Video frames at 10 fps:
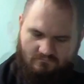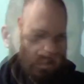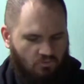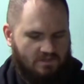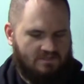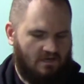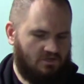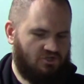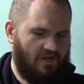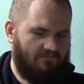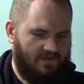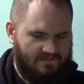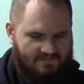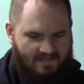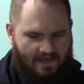do we start shaving
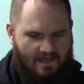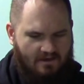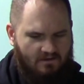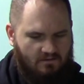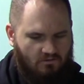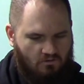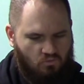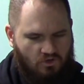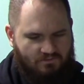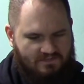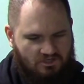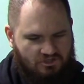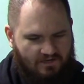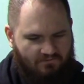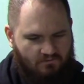his head, or where do we start
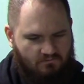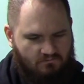shaving?